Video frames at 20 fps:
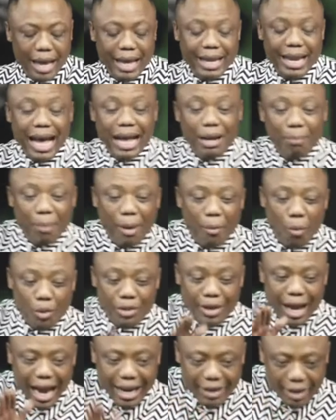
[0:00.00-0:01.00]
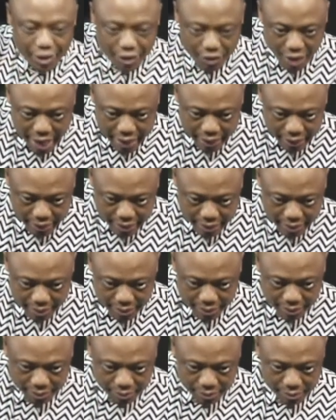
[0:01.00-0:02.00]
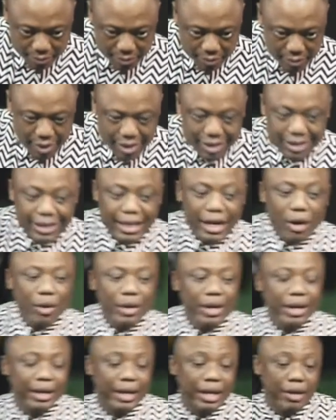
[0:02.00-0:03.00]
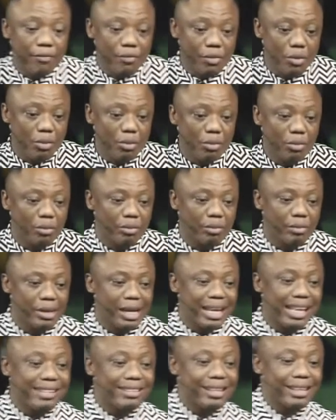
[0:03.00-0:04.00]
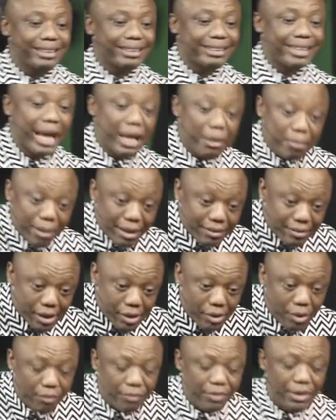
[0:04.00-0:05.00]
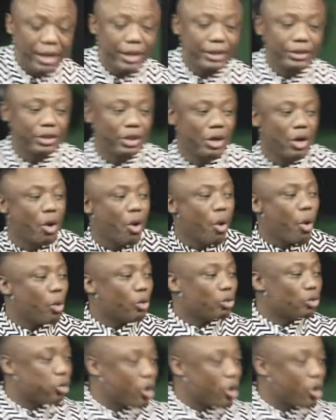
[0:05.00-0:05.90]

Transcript: an album with 100 rand, they're going to give you either 10% of that or